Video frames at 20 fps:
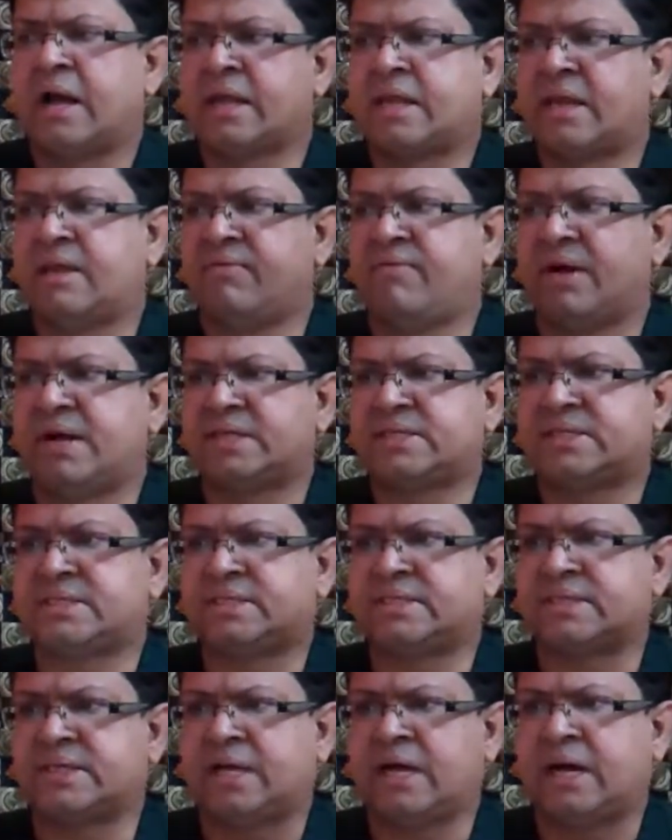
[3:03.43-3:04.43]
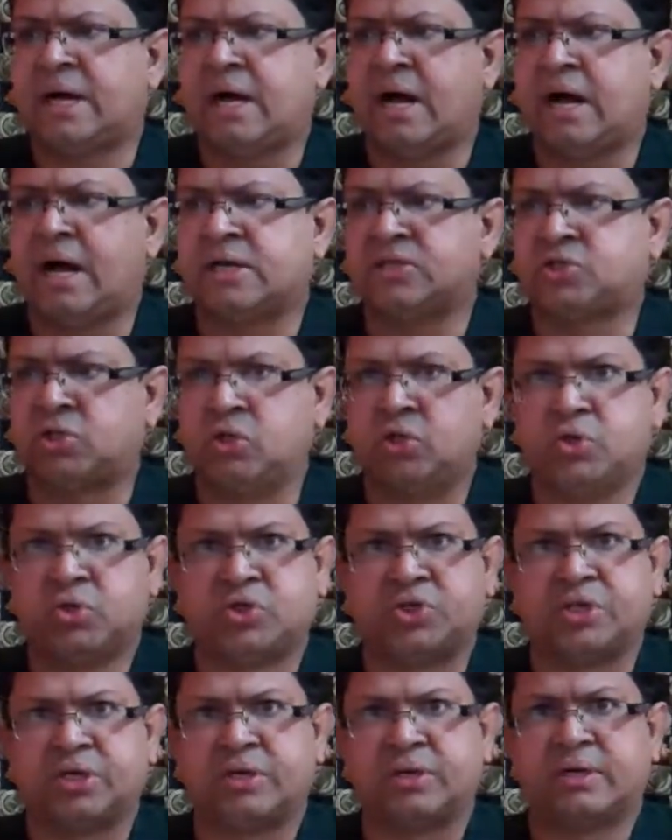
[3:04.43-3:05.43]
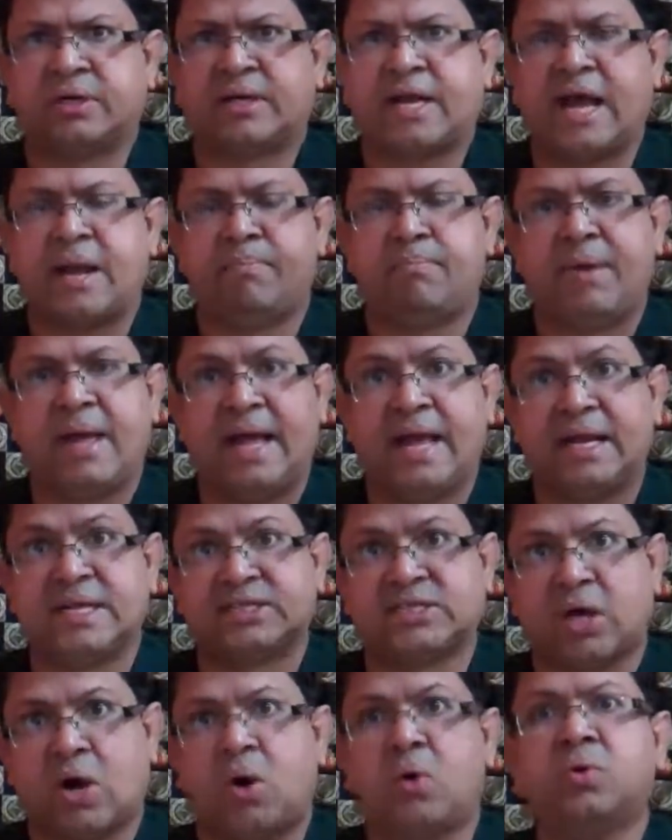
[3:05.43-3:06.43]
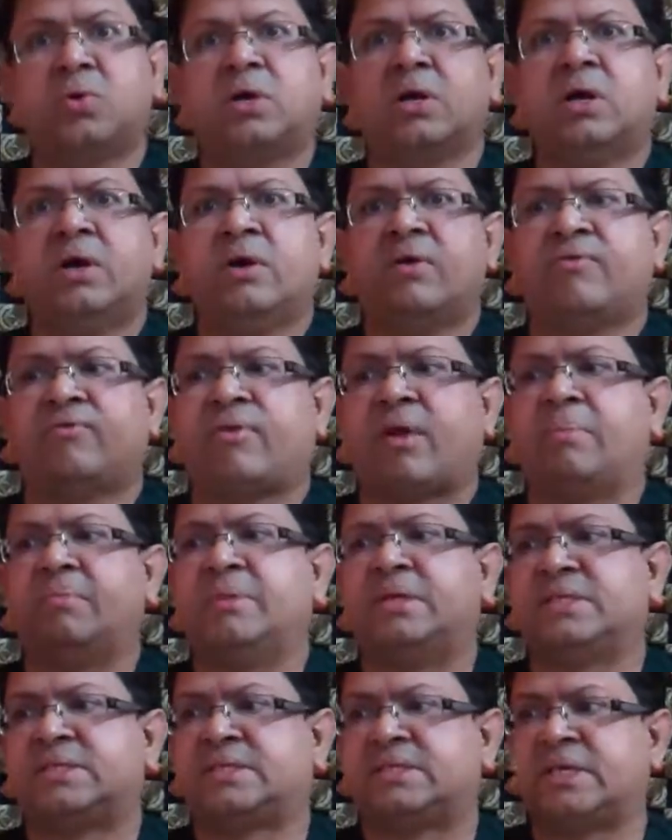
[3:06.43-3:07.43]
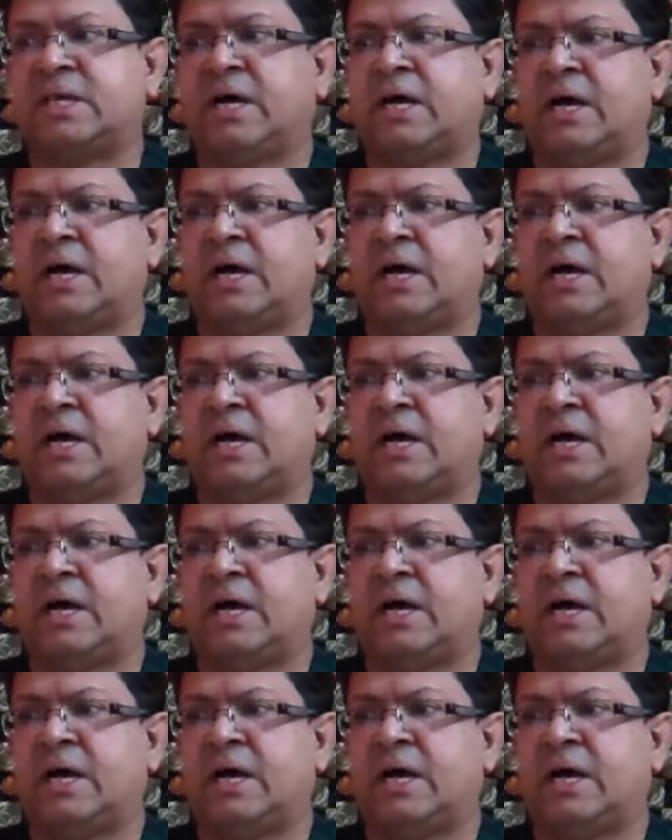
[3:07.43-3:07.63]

give us a solution, can bail us out from this